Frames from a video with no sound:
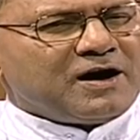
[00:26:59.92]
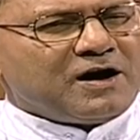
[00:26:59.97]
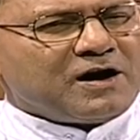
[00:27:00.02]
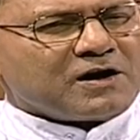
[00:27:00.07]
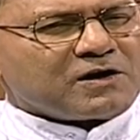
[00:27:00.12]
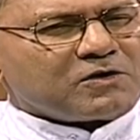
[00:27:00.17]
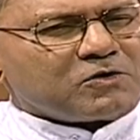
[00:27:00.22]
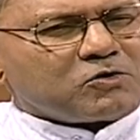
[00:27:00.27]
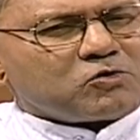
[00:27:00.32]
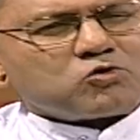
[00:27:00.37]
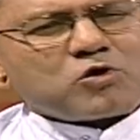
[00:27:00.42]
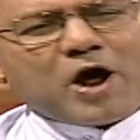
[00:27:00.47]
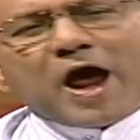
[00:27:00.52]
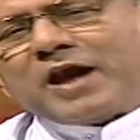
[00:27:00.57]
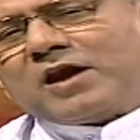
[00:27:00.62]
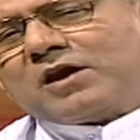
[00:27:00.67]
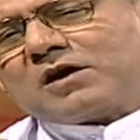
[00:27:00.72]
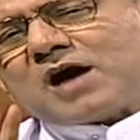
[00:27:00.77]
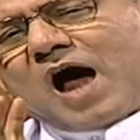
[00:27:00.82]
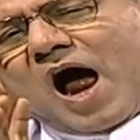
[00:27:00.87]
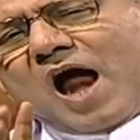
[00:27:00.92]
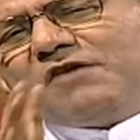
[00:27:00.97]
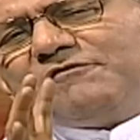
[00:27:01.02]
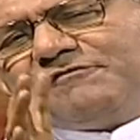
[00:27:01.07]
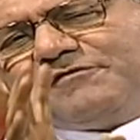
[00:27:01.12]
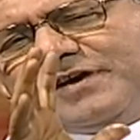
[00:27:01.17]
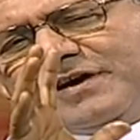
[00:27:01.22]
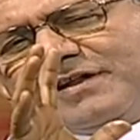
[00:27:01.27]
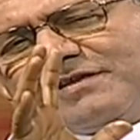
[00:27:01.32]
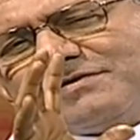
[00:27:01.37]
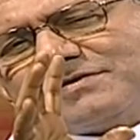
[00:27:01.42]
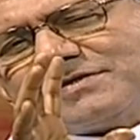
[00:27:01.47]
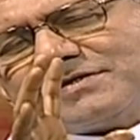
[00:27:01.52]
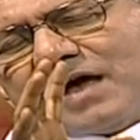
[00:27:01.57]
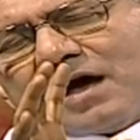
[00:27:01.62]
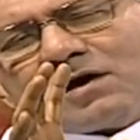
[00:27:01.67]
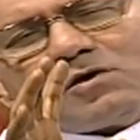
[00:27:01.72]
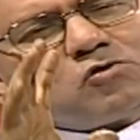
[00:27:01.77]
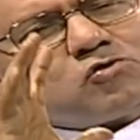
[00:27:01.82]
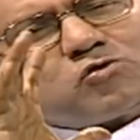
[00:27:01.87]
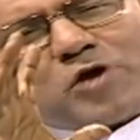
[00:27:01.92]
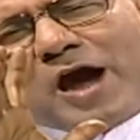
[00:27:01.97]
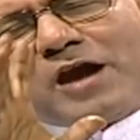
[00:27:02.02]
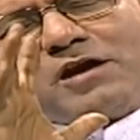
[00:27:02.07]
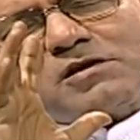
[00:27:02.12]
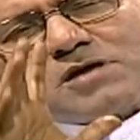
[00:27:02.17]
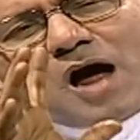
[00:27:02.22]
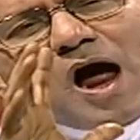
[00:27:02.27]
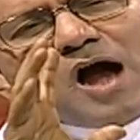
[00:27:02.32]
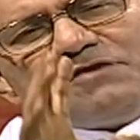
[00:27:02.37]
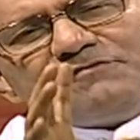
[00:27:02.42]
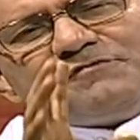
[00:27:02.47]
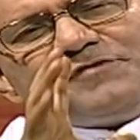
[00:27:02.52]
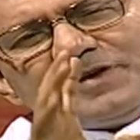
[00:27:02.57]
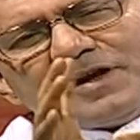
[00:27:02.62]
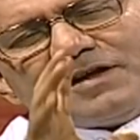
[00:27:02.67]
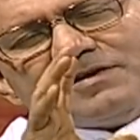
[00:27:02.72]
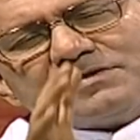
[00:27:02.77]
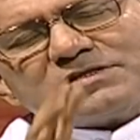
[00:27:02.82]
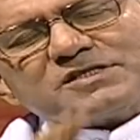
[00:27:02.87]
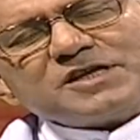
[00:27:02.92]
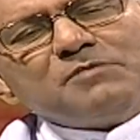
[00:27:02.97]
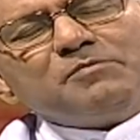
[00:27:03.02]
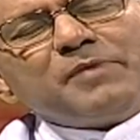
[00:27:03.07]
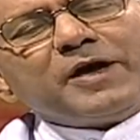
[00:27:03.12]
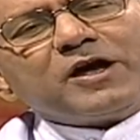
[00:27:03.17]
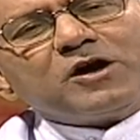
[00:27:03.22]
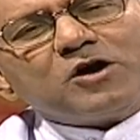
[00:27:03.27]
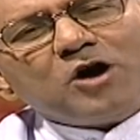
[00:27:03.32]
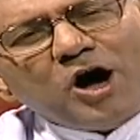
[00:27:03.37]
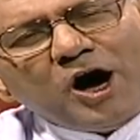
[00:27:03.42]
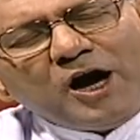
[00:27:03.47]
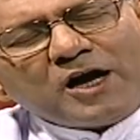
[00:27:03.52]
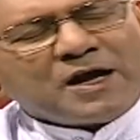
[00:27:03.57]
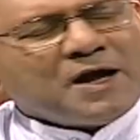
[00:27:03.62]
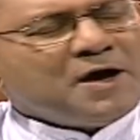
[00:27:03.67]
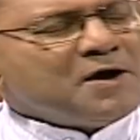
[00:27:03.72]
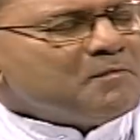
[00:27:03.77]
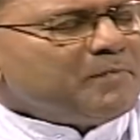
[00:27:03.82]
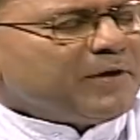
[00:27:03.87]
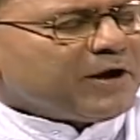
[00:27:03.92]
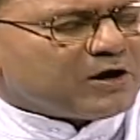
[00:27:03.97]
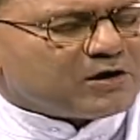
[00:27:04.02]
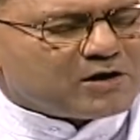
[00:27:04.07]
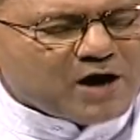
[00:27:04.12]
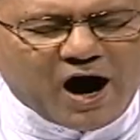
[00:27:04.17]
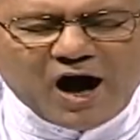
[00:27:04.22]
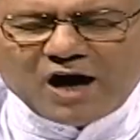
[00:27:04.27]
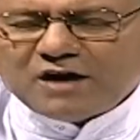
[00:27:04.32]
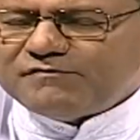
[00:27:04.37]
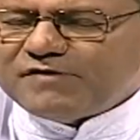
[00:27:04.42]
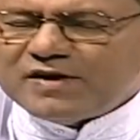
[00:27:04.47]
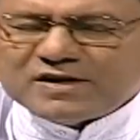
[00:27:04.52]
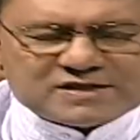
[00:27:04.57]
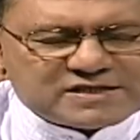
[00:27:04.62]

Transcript: a great confidence in my God. My God will